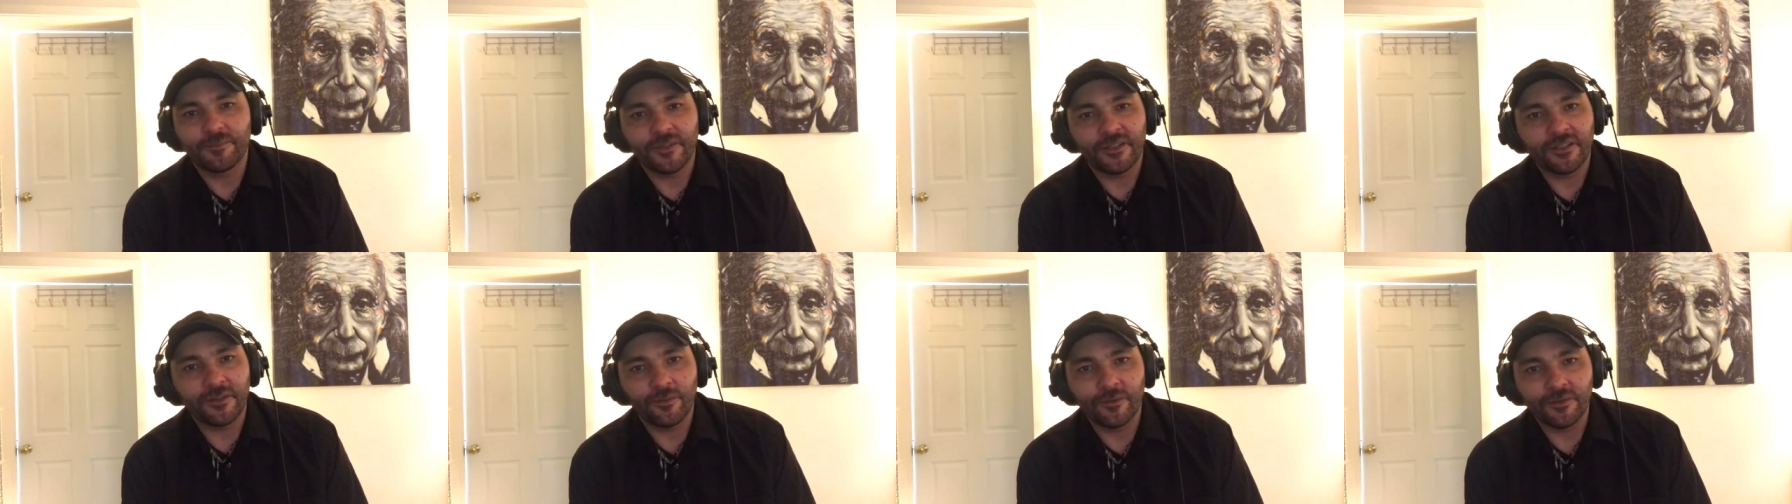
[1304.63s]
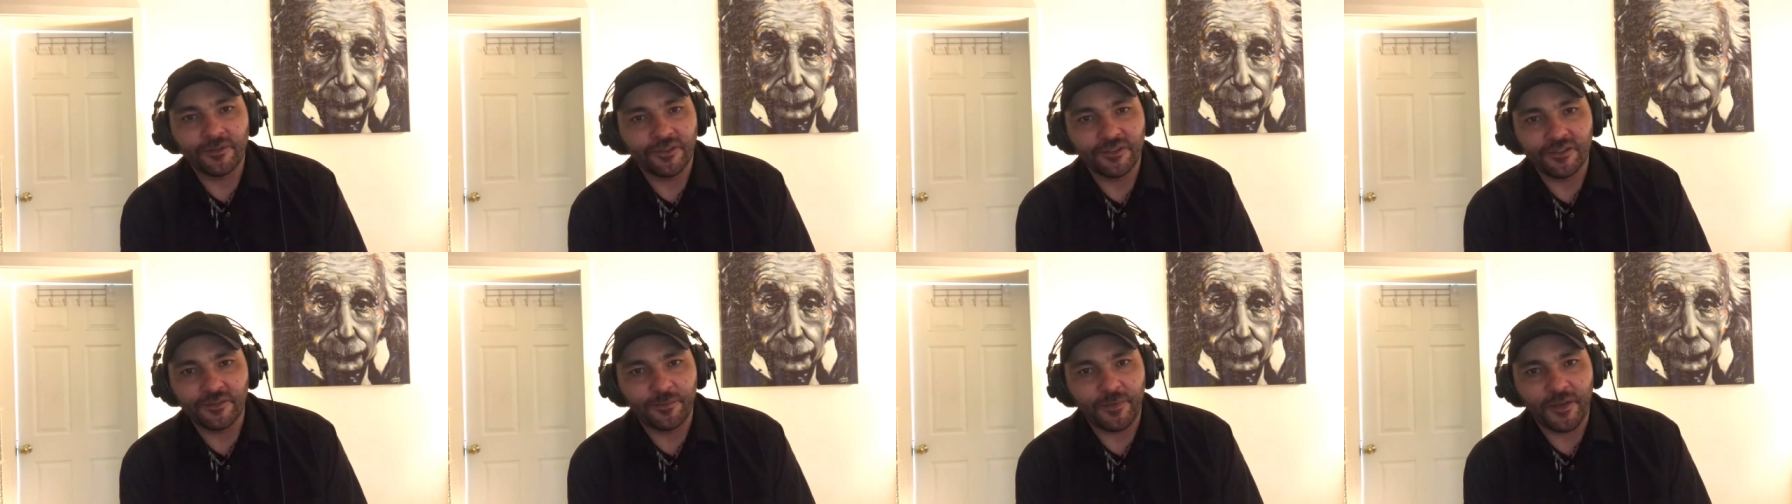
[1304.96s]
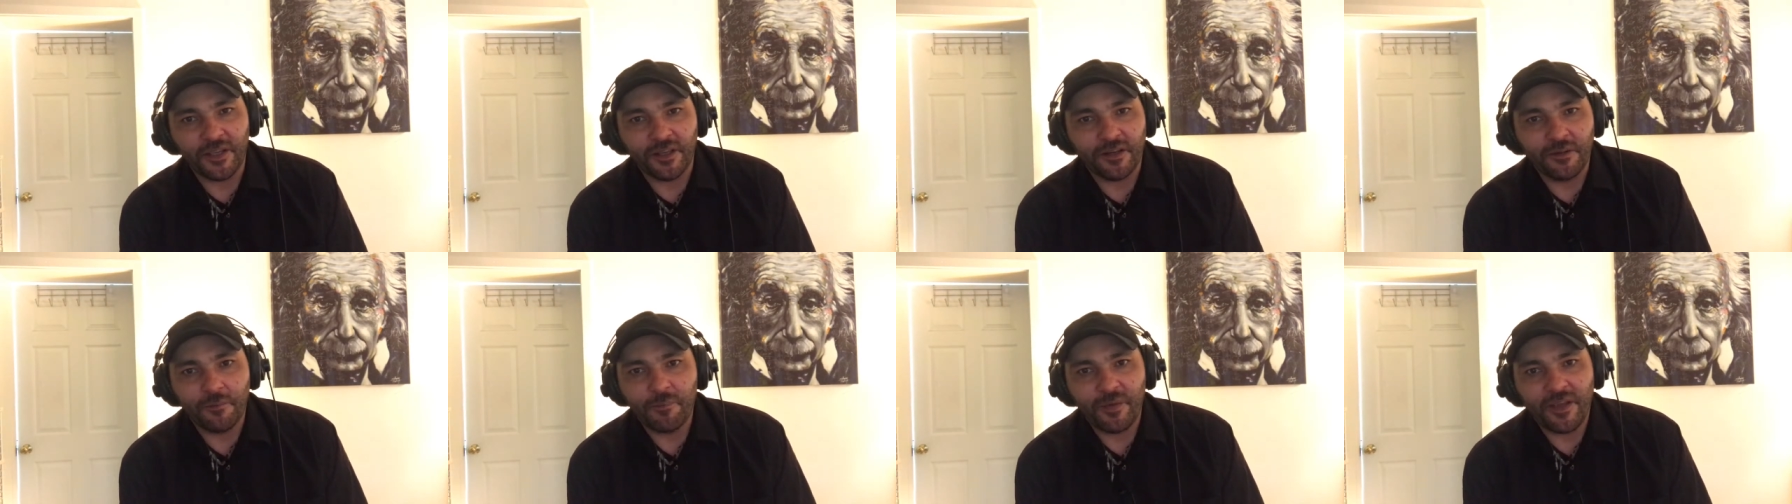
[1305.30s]
but it will just
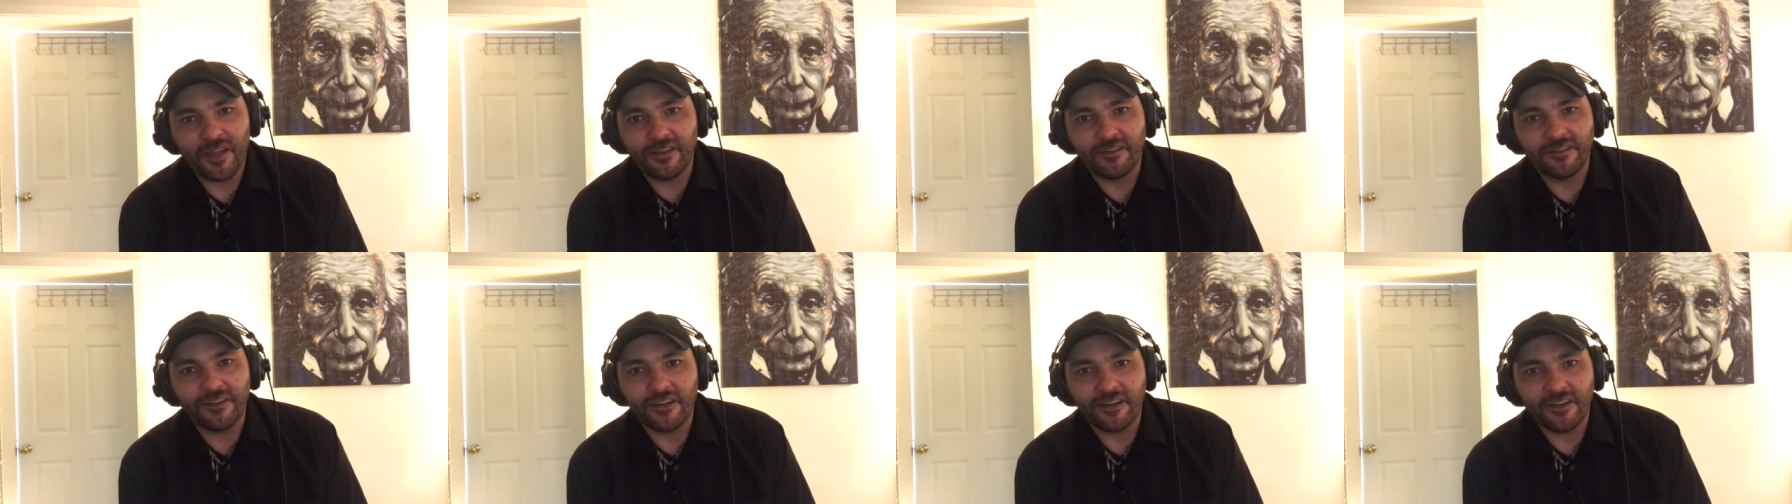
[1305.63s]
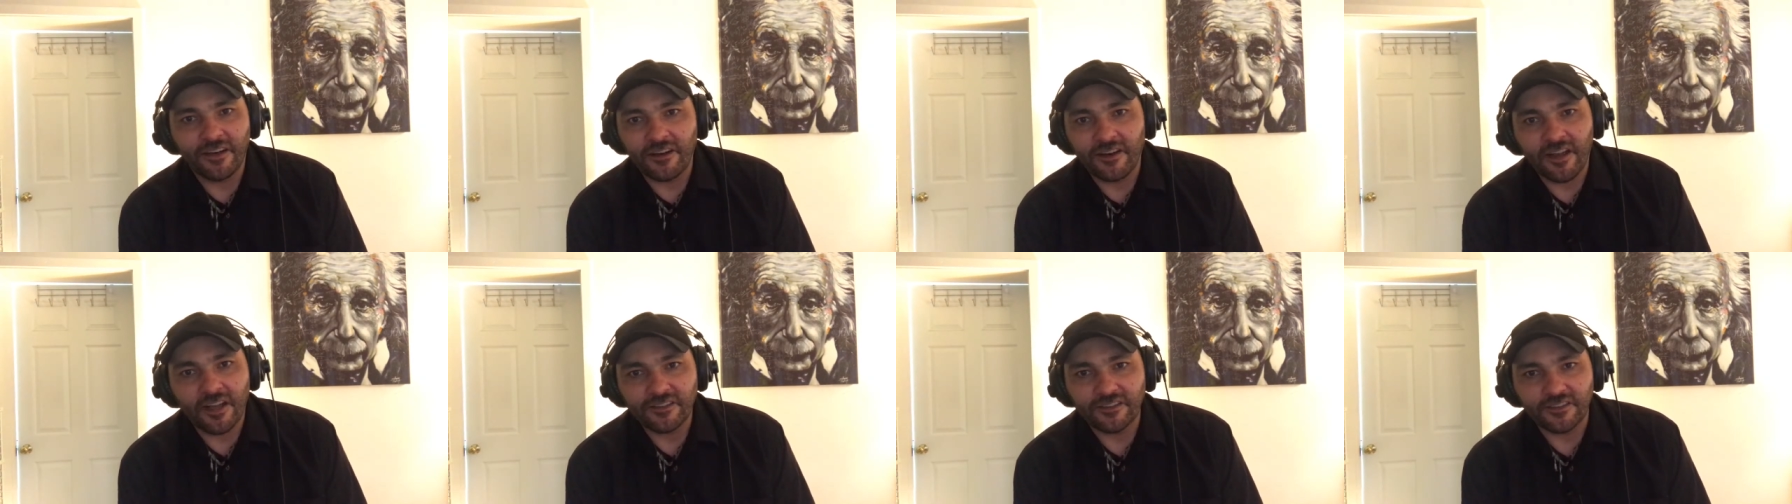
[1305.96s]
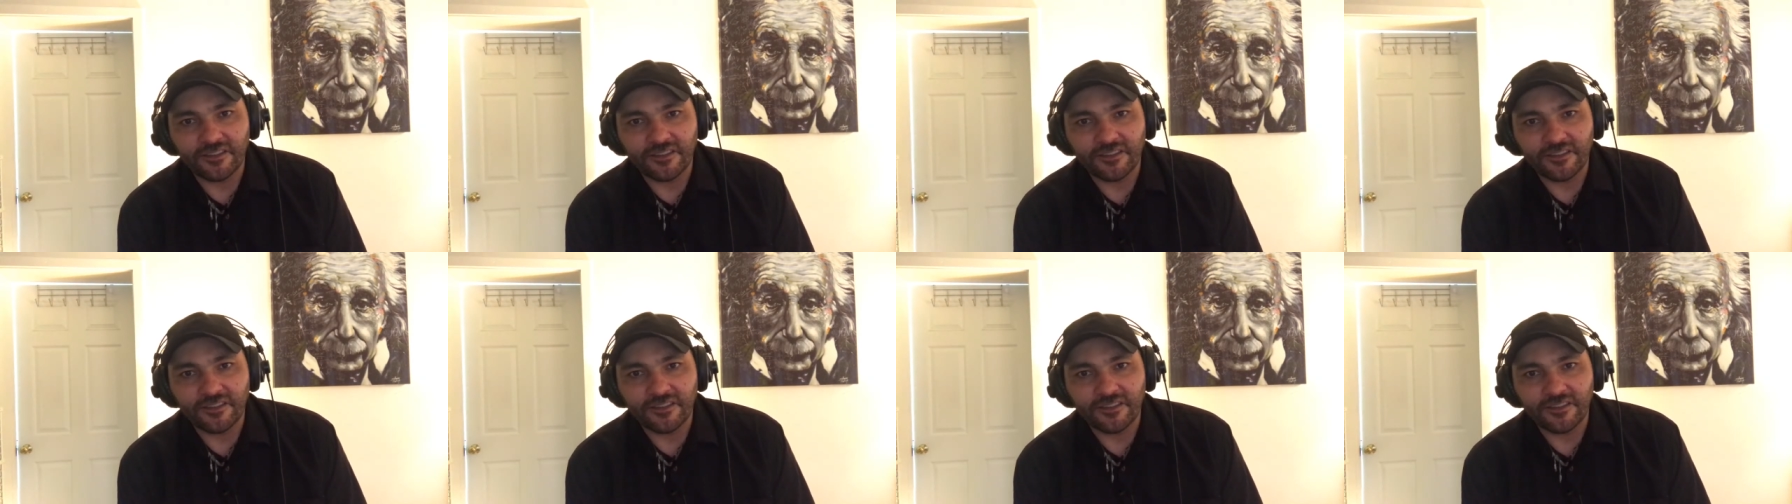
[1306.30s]
be an opinion and not